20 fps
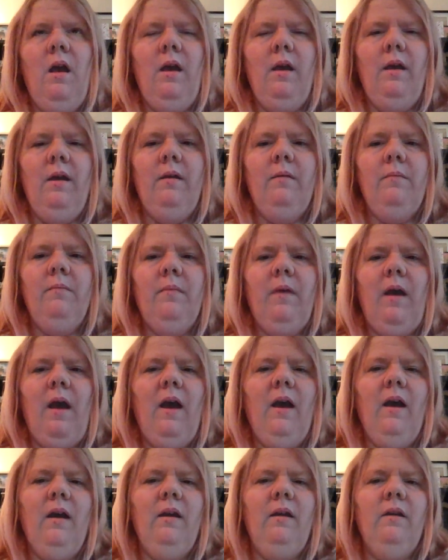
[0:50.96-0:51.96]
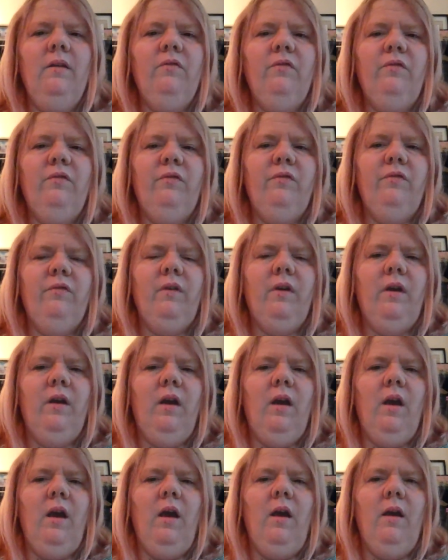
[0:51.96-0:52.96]
I've
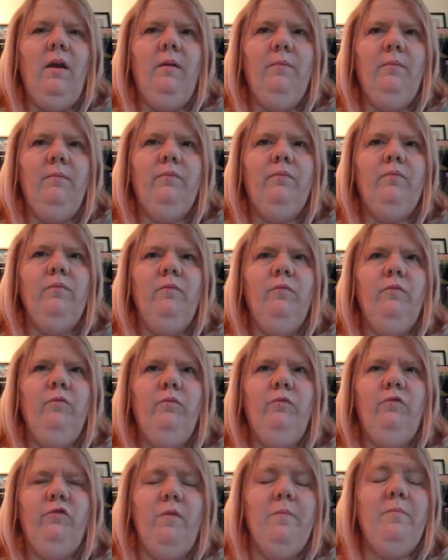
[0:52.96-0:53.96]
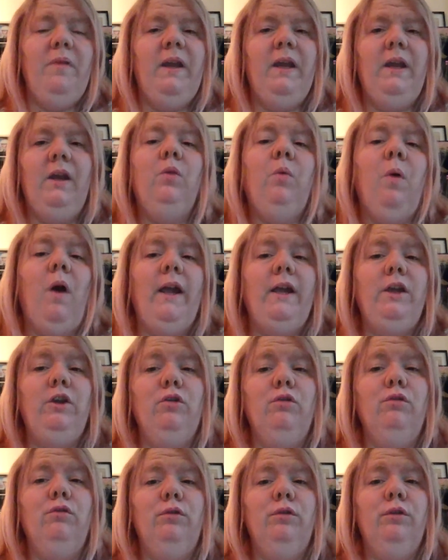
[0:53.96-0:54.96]
from being quite
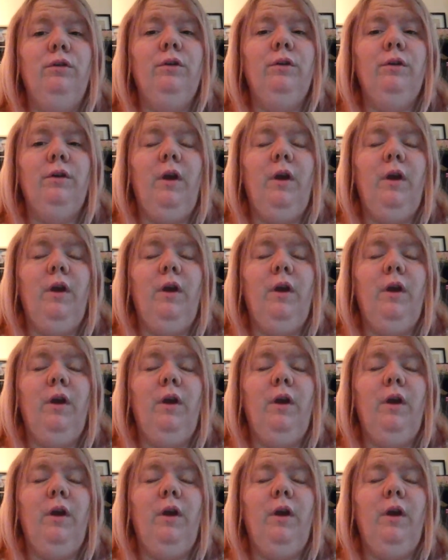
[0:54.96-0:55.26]
young,